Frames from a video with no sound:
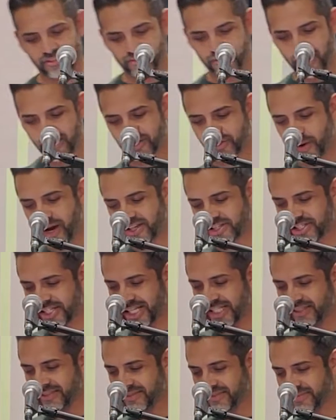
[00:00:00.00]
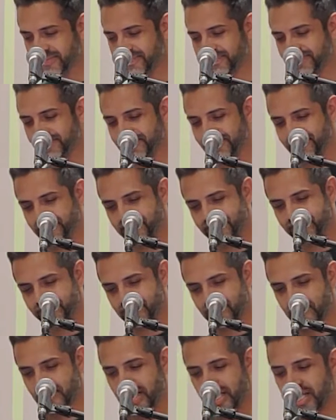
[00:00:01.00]
First question.
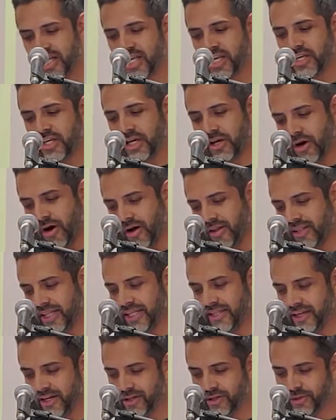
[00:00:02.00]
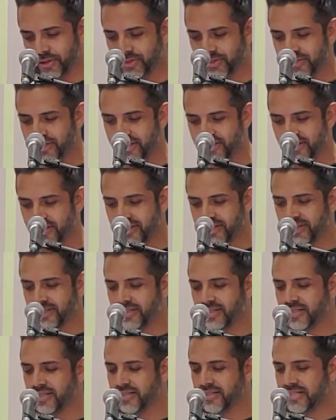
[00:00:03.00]
You only use
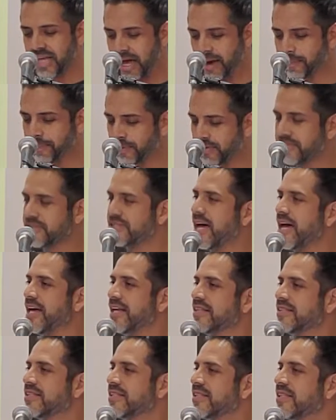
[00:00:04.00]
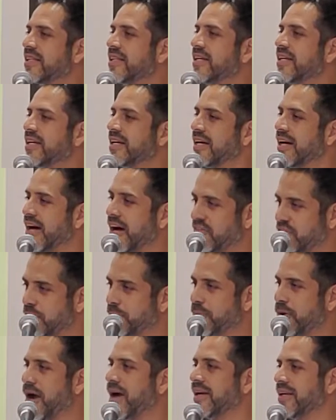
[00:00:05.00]
10% of your
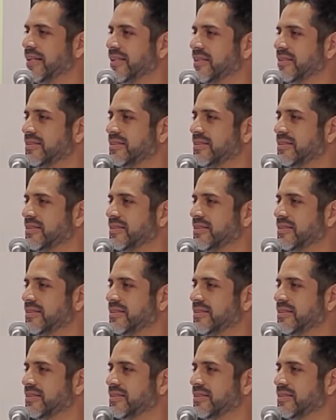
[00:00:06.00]
brain.